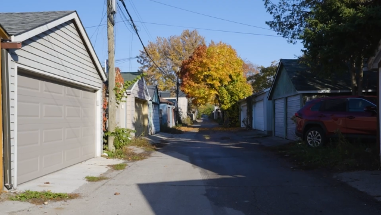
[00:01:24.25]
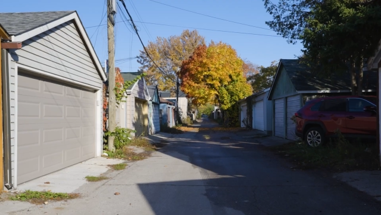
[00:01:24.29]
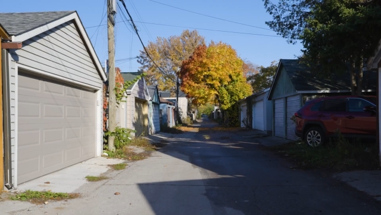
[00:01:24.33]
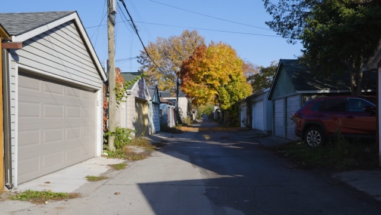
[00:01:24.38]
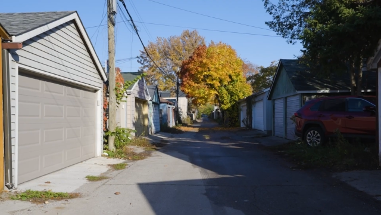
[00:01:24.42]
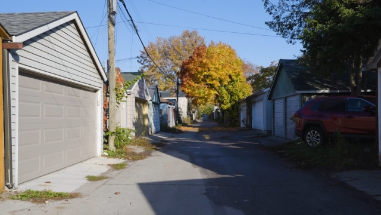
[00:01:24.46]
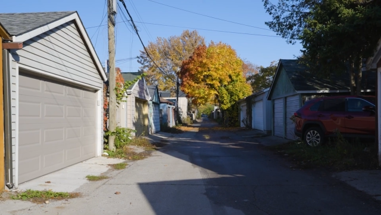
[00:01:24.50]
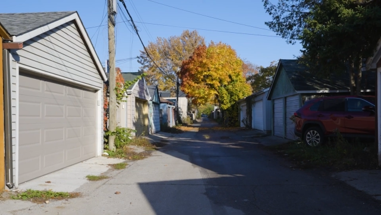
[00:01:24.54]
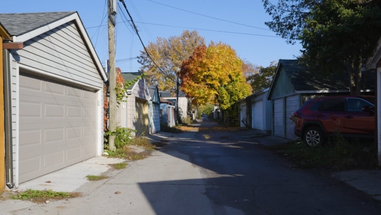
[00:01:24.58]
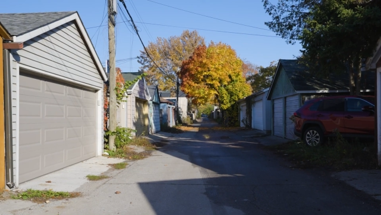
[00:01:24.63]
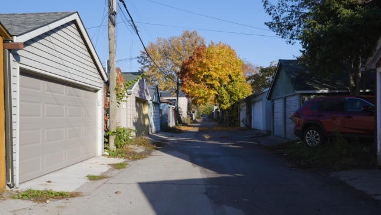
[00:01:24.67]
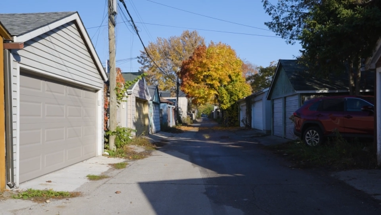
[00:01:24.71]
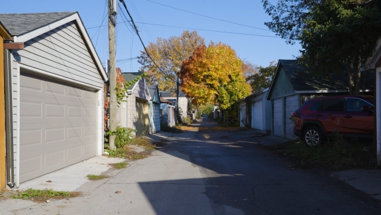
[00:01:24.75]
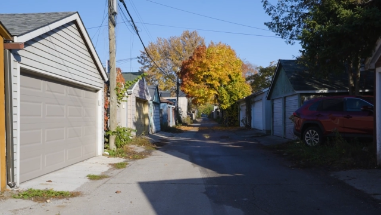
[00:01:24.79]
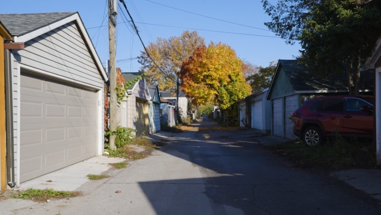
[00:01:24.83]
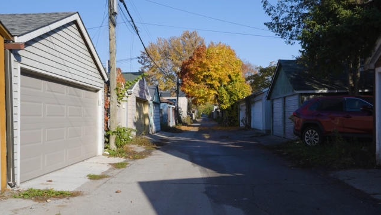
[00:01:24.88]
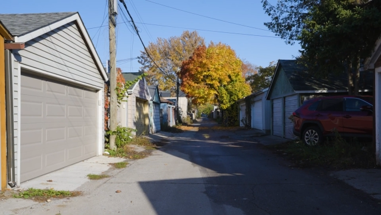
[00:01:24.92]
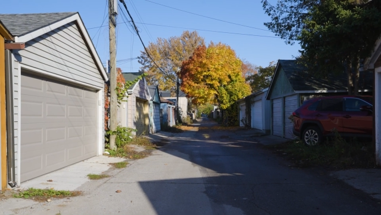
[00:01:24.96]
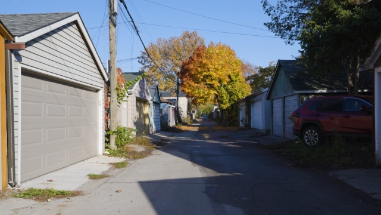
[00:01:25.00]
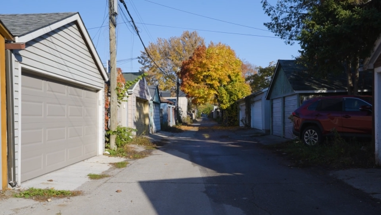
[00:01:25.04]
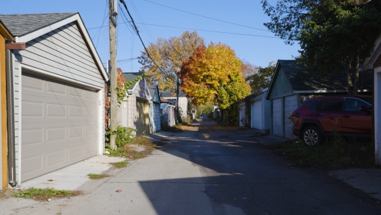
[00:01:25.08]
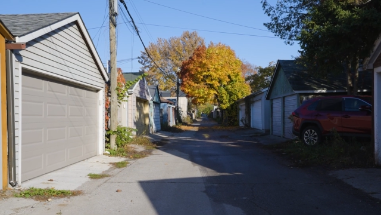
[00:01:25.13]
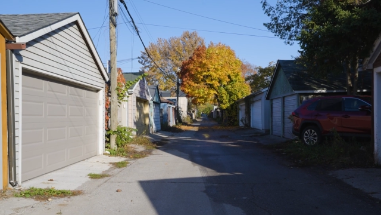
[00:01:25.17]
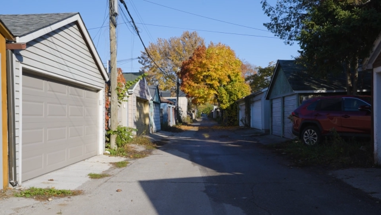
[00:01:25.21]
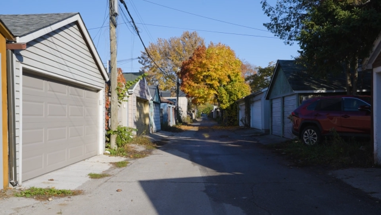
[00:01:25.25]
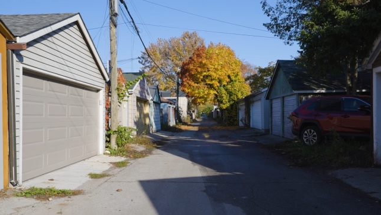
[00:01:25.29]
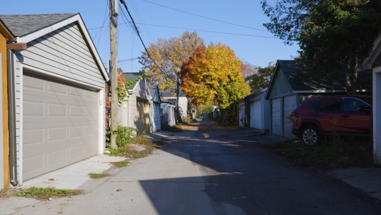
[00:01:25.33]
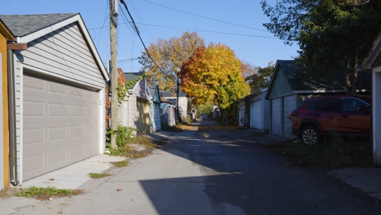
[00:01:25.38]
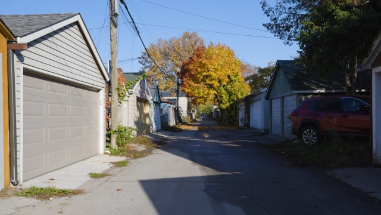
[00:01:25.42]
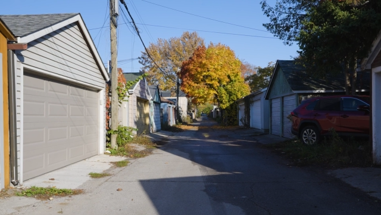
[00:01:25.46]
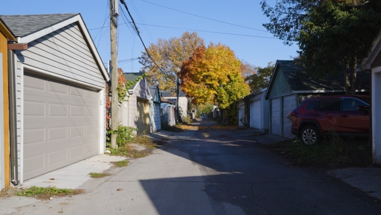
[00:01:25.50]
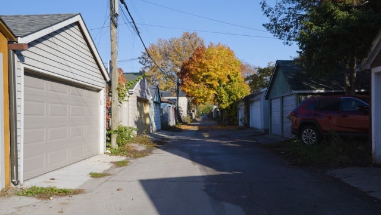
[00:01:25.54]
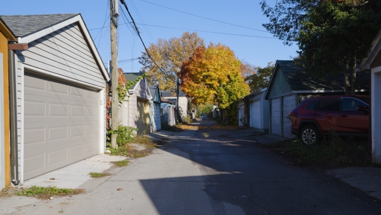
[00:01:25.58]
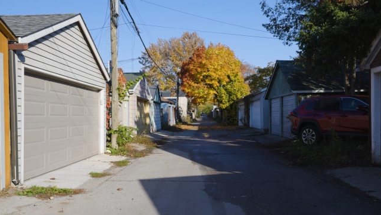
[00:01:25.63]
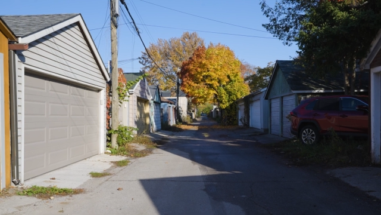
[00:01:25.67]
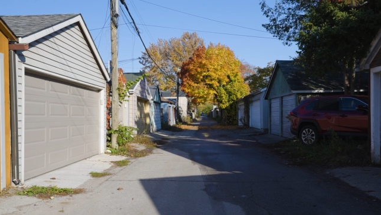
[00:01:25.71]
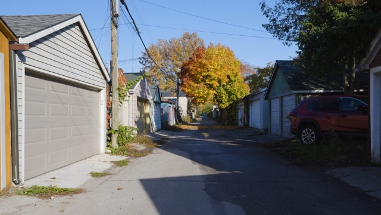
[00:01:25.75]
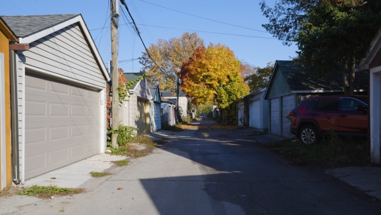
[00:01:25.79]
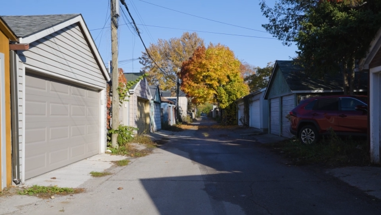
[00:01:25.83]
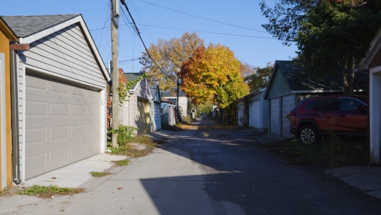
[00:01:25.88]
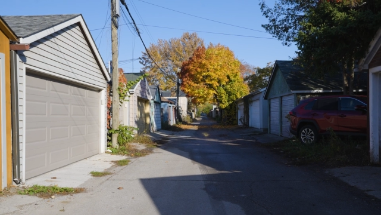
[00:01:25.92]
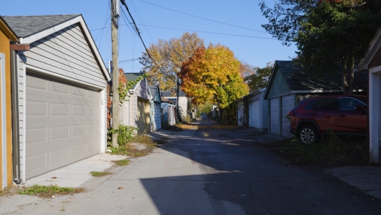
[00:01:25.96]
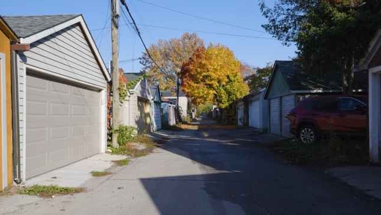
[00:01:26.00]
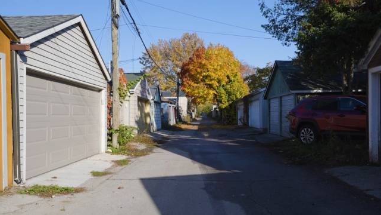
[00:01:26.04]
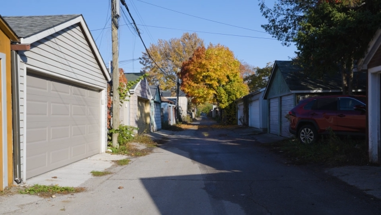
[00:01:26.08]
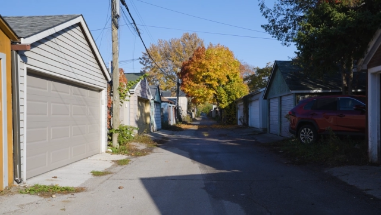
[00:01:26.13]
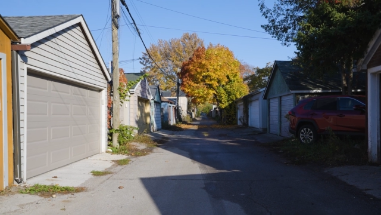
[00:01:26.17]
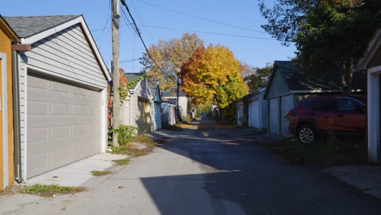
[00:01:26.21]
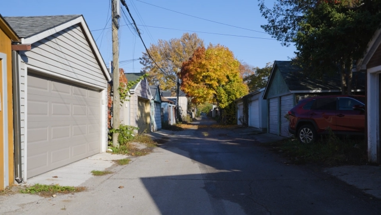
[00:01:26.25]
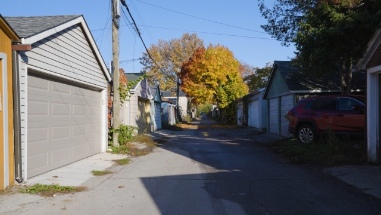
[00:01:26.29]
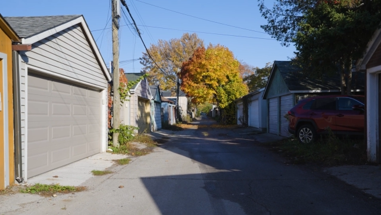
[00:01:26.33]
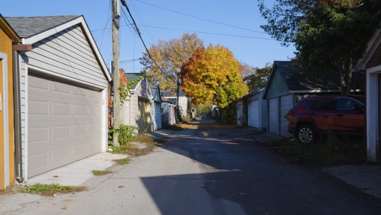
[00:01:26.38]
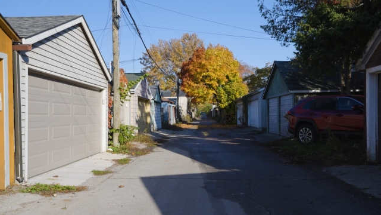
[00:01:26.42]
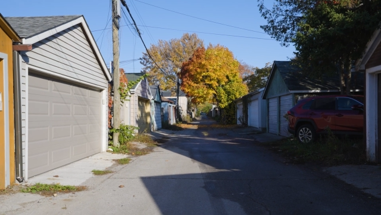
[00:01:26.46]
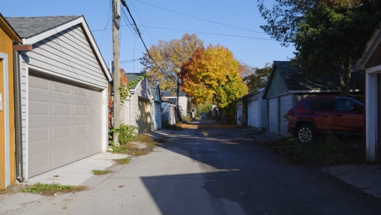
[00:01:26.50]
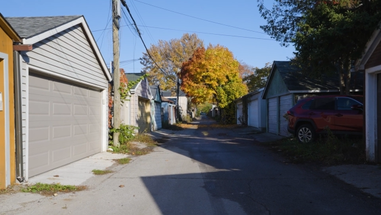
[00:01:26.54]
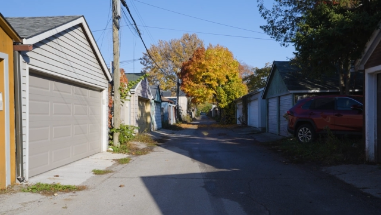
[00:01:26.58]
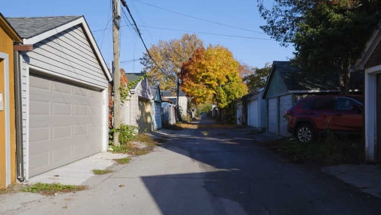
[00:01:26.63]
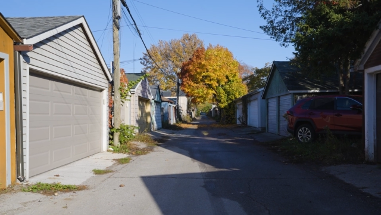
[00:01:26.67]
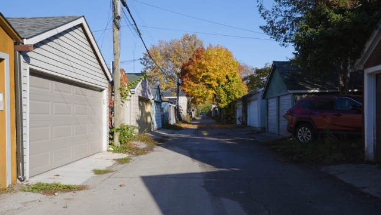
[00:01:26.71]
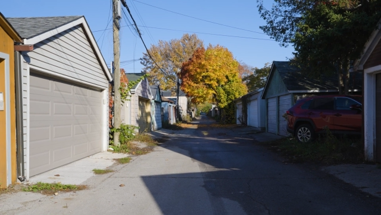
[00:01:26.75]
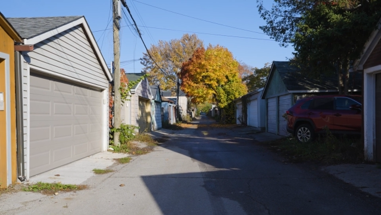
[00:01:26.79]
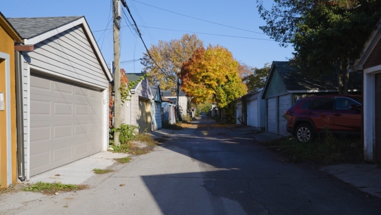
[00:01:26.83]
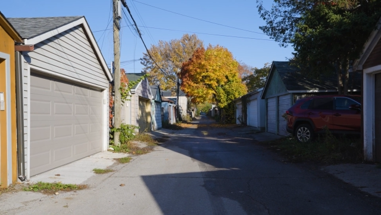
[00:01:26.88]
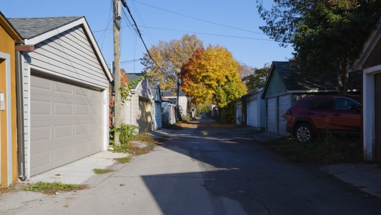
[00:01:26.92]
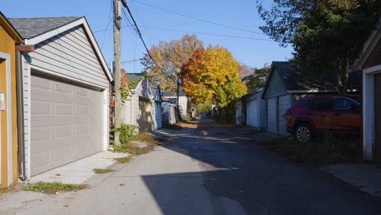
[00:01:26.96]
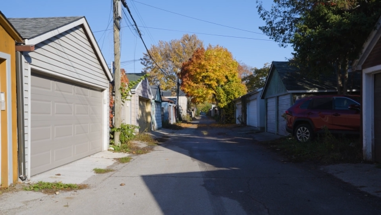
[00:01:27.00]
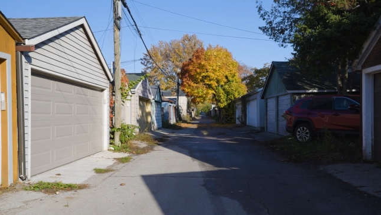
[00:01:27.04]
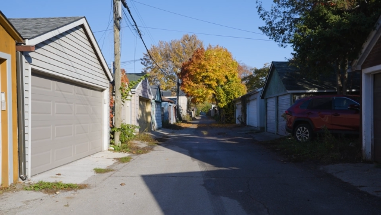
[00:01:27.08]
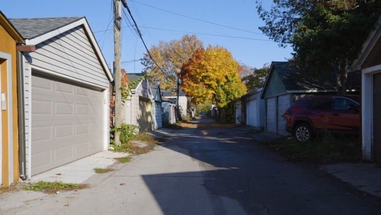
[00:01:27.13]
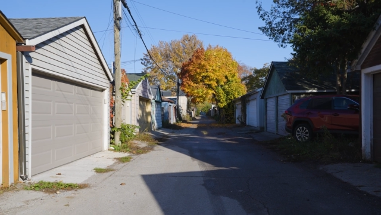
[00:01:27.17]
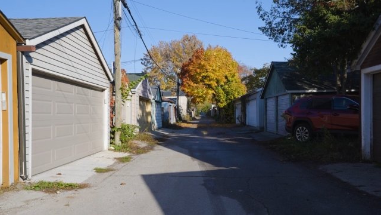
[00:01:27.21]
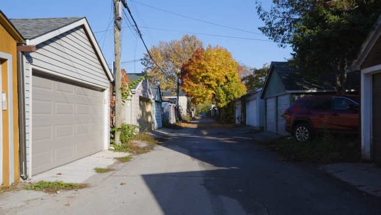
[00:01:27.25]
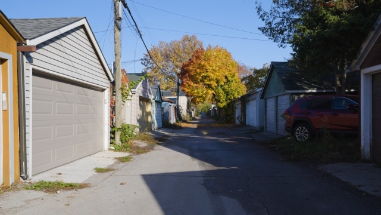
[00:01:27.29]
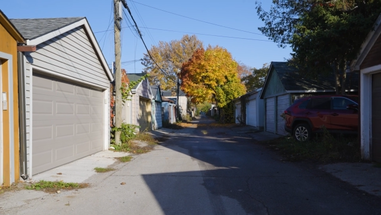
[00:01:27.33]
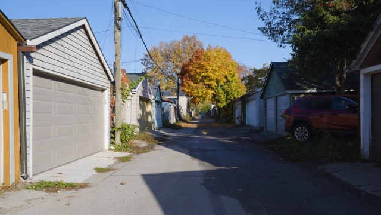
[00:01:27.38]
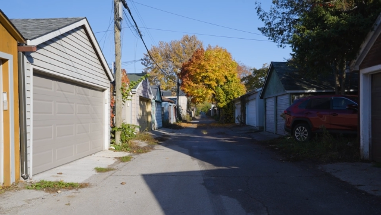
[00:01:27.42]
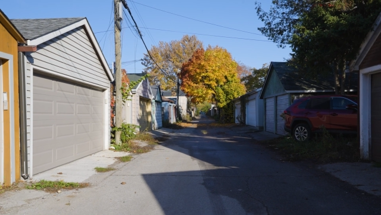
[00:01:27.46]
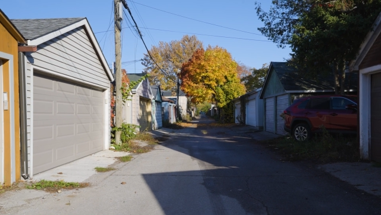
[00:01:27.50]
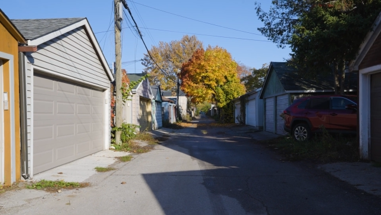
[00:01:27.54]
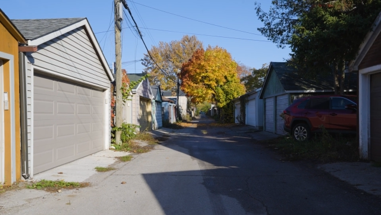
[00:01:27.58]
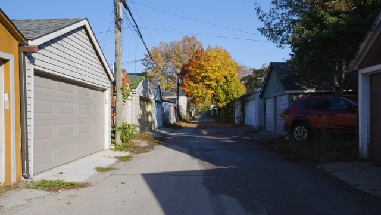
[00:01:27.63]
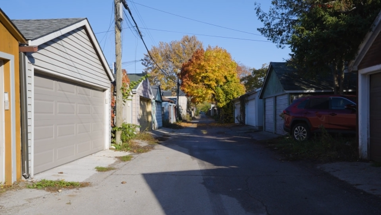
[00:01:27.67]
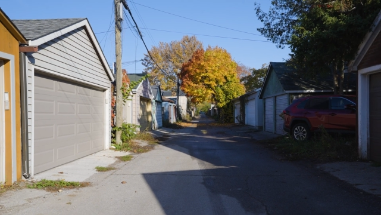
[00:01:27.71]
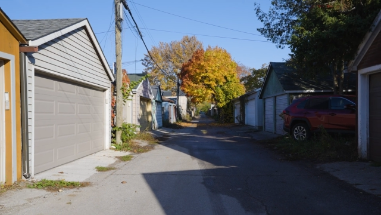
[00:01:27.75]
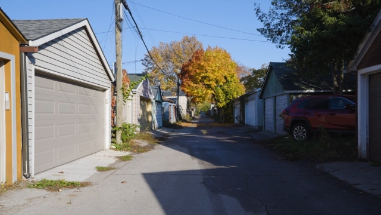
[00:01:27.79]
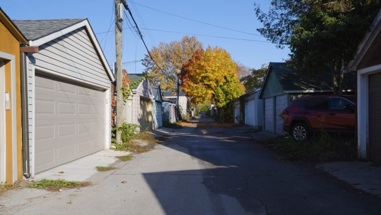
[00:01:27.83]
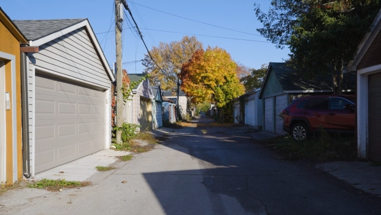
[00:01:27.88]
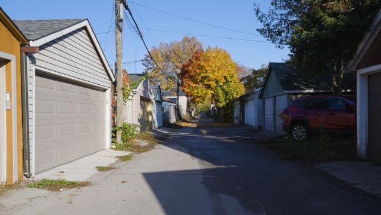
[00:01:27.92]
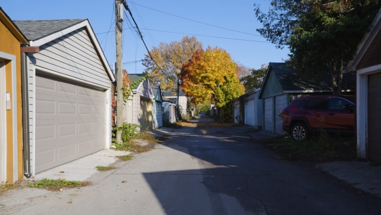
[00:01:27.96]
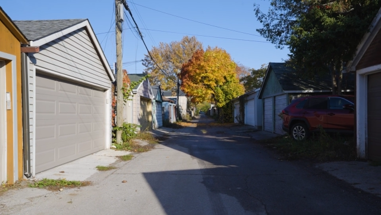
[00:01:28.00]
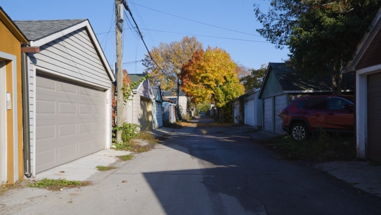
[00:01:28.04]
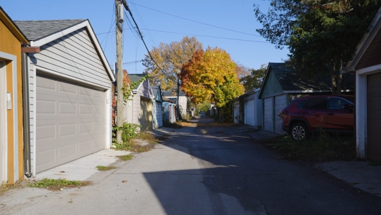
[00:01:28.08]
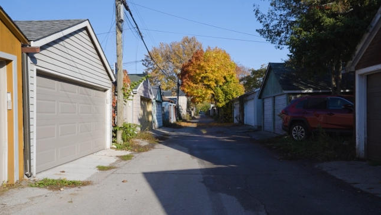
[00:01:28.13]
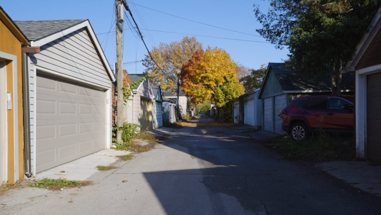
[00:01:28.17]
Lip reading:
(no speaker visible)